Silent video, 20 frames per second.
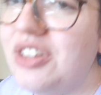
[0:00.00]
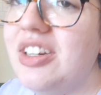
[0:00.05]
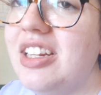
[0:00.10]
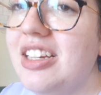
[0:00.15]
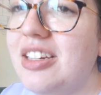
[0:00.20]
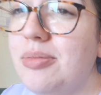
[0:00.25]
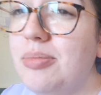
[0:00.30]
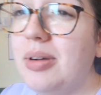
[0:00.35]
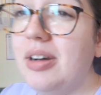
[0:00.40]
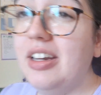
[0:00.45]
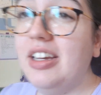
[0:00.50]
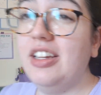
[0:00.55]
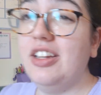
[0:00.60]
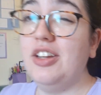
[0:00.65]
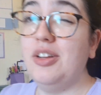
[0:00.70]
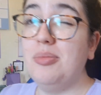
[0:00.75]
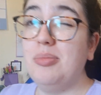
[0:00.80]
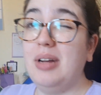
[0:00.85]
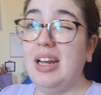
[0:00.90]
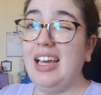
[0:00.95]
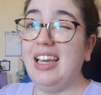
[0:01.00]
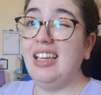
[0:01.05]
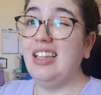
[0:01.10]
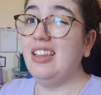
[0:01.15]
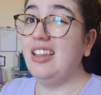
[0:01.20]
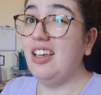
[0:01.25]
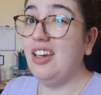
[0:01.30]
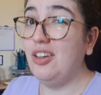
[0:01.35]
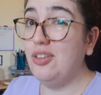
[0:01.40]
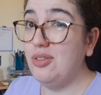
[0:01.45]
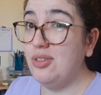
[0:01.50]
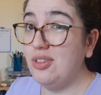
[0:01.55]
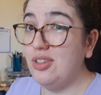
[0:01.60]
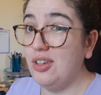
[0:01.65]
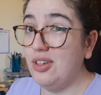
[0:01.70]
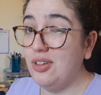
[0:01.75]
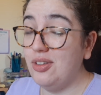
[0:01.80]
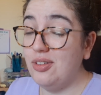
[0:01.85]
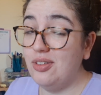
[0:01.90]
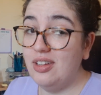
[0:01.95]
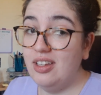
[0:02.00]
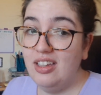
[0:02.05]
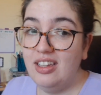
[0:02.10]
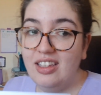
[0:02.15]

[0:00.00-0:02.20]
need to buy a new blade though soon.